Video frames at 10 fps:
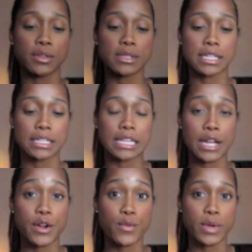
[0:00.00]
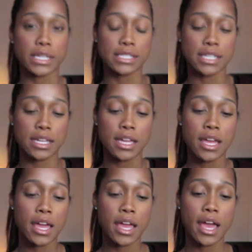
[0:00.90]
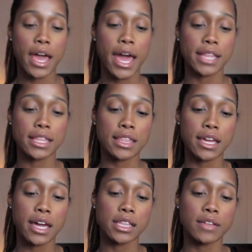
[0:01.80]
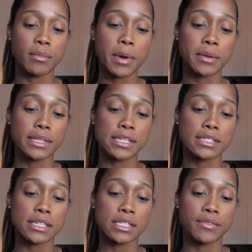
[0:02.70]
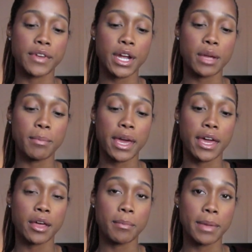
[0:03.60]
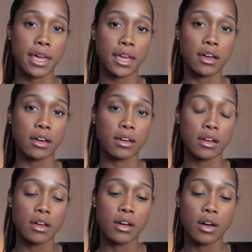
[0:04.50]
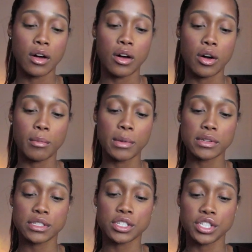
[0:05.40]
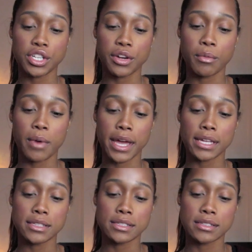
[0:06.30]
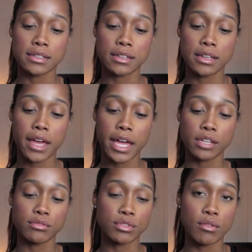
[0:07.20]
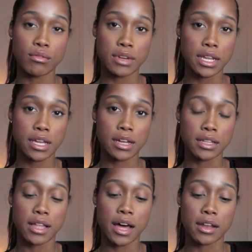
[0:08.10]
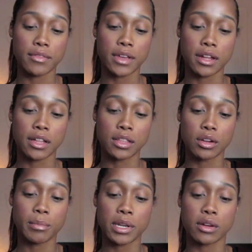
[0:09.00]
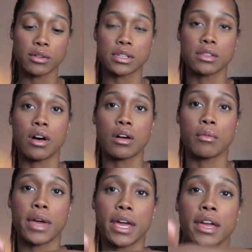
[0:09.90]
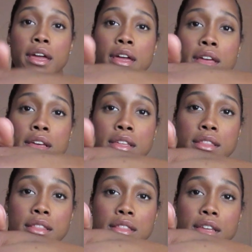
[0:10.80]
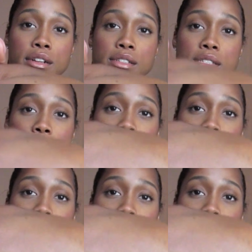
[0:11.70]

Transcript: using it like crazy. And the thing I love about this, it's a very pale pink, almost a sheer white, and you don't need a lot of it. A little bit goes a long way. There's some